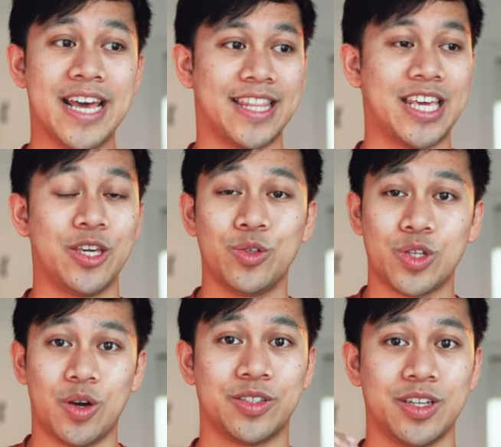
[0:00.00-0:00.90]
they use a
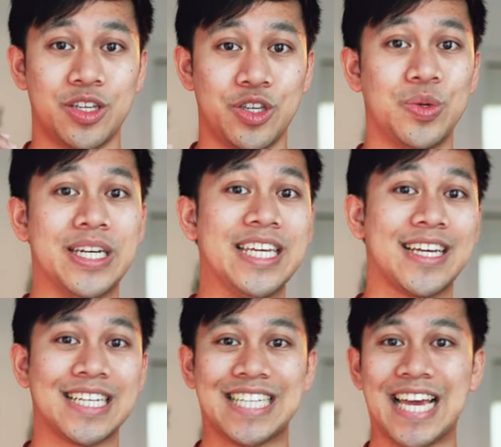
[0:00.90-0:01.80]
lot of
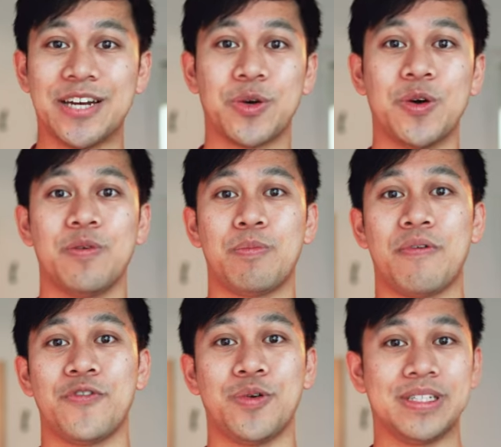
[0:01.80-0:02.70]
unique technical
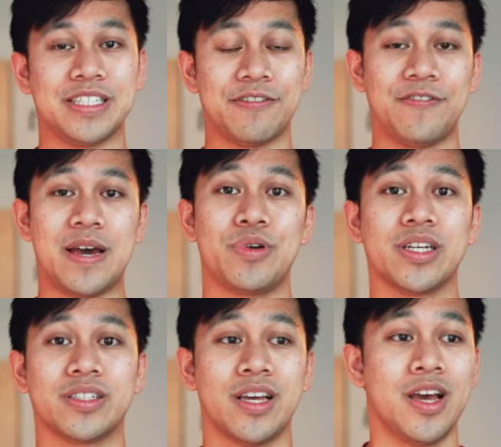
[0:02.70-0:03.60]
performance
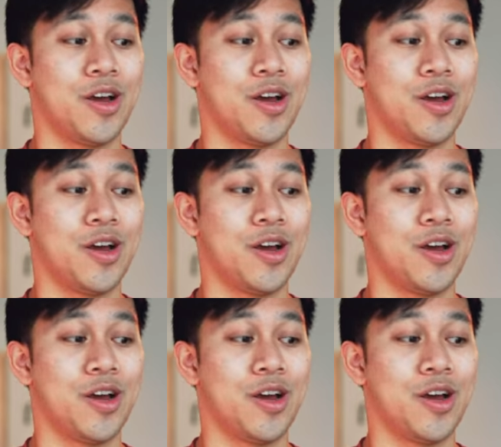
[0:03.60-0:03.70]
fabrics